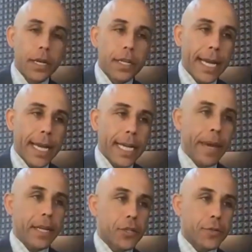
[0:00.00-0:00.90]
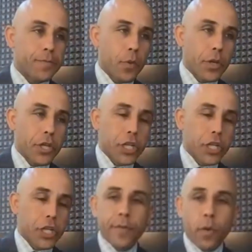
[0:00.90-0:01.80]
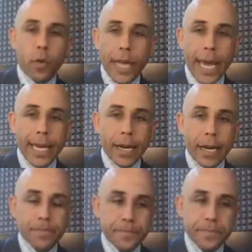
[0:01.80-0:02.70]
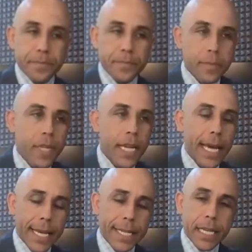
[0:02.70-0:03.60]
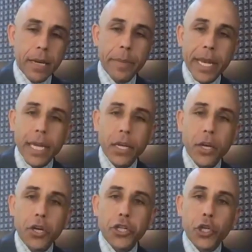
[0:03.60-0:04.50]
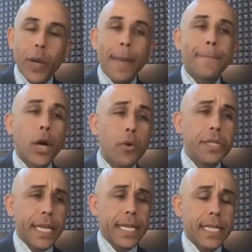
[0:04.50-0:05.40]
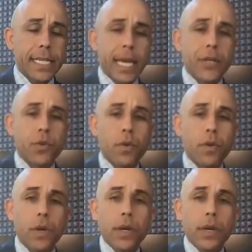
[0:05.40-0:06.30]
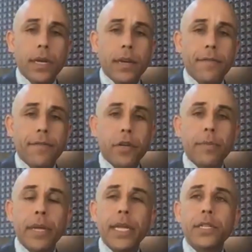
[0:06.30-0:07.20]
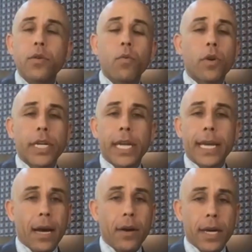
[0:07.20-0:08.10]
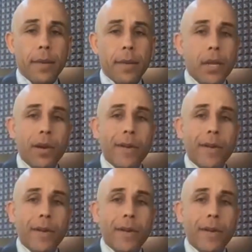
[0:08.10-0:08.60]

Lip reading: the next page, which is page 4 in the handout, it is committing to a posting schedule. If you're committing to working out, and I made a